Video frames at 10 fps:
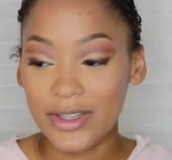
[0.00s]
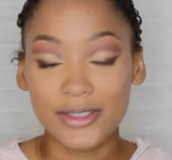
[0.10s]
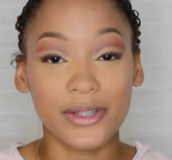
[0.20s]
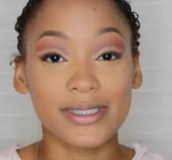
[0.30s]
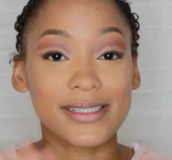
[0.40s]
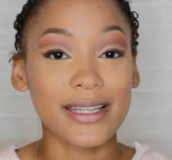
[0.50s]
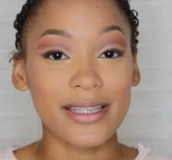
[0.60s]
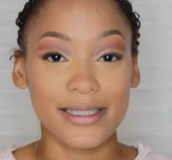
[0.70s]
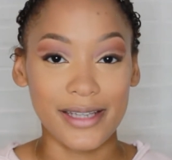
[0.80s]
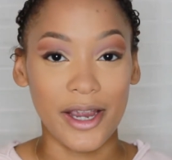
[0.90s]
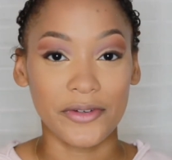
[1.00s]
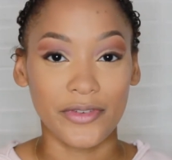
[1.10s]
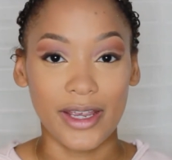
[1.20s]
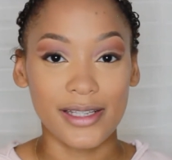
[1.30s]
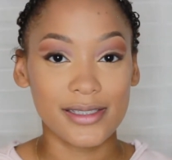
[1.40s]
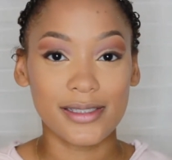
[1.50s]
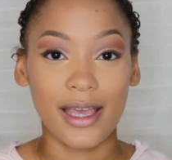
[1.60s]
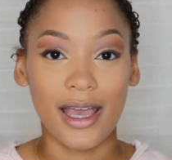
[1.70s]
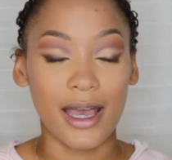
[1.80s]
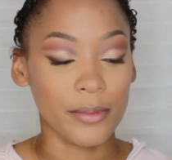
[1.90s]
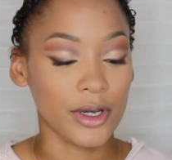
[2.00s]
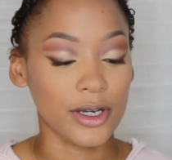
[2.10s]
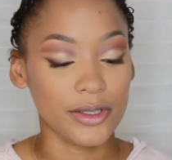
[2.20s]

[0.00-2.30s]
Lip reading: So to set the entire face, I'm gonna